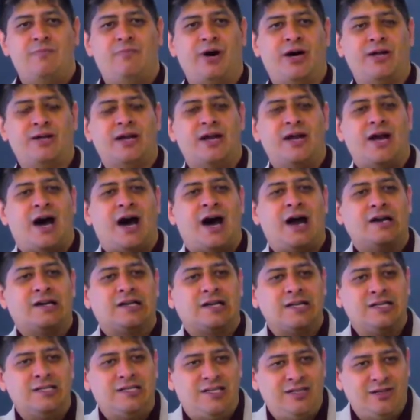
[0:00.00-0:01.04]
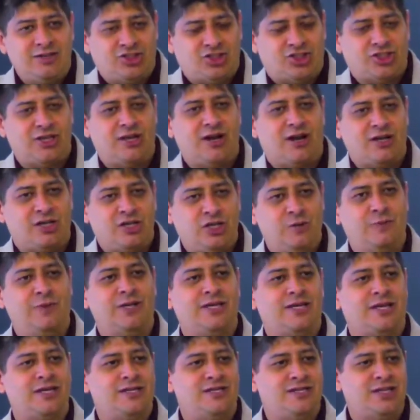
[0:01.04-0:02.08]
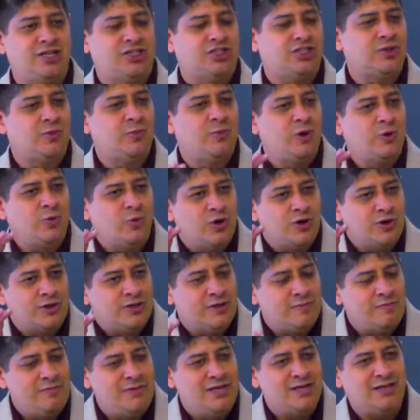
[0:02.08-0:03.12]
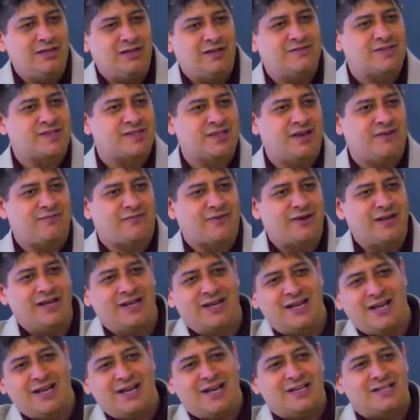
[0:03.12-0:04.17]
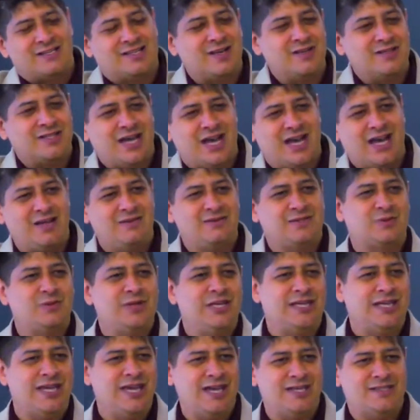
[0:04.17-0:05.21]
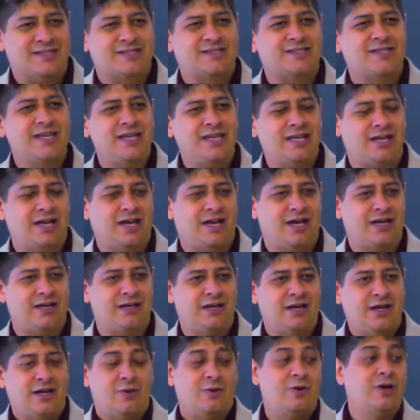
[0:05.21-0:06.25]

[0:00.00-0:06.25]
But our condition, our human condition, when we're in the middle of suffering, sometimes we can't see God.